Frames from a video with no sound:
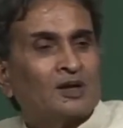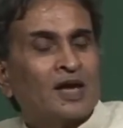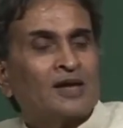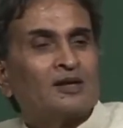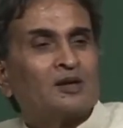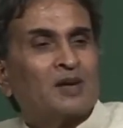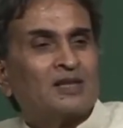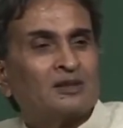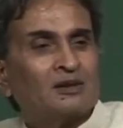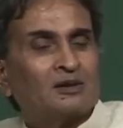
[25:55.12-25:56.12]
Like in a
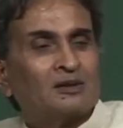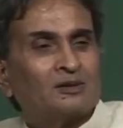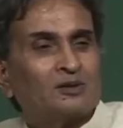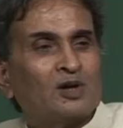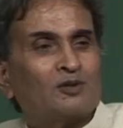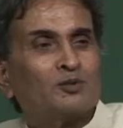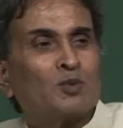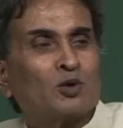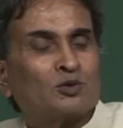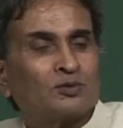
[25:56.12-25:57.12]
bicycle, you have
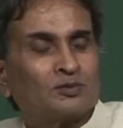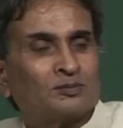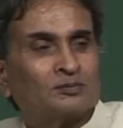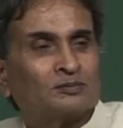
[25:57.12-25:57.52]
spokes,